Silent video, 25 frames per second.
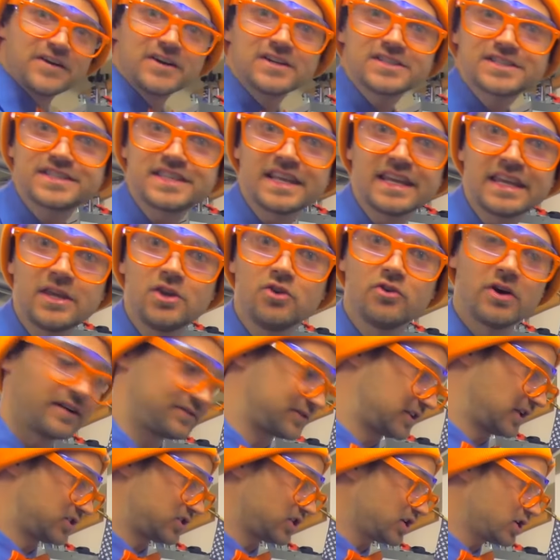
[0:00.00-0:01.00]
first thing you
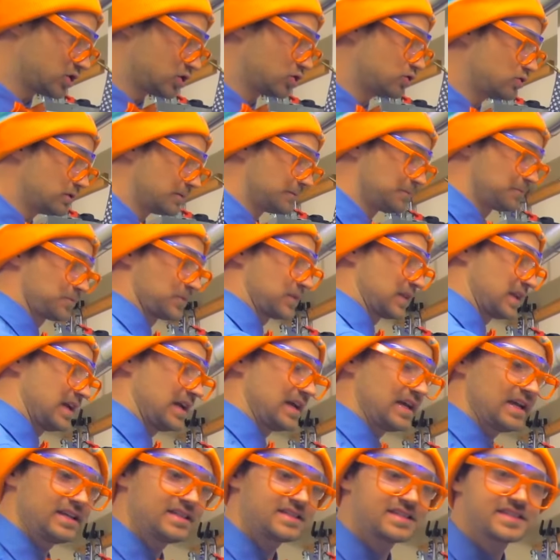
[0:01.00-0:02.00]
have to do
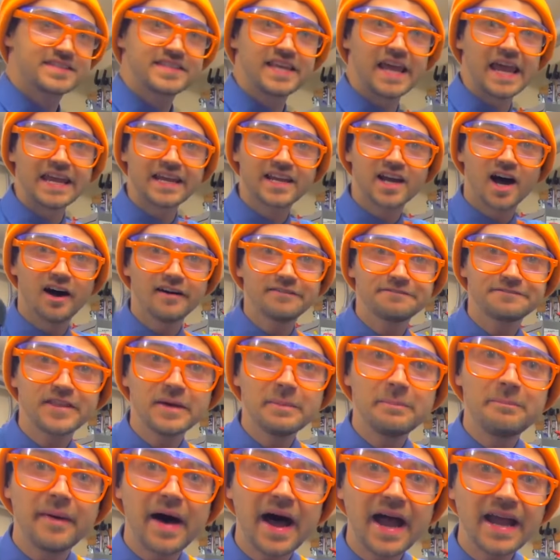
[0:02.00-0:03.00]
is take off
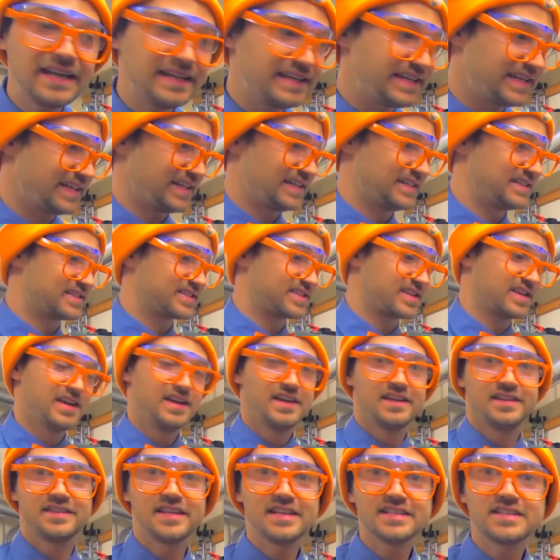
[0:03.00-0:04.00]
the bindings.
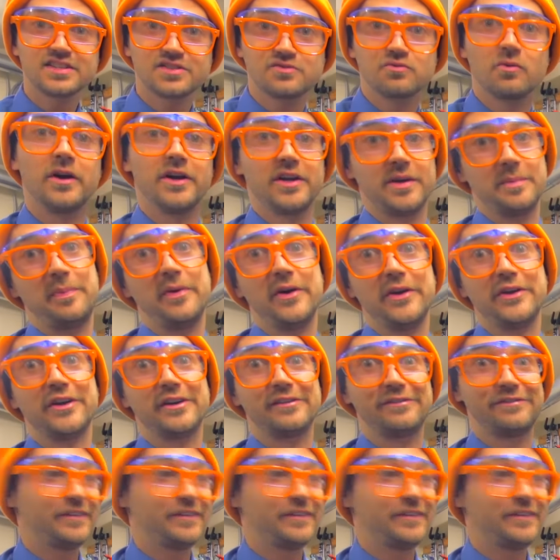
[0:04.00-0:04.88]
This is where you put your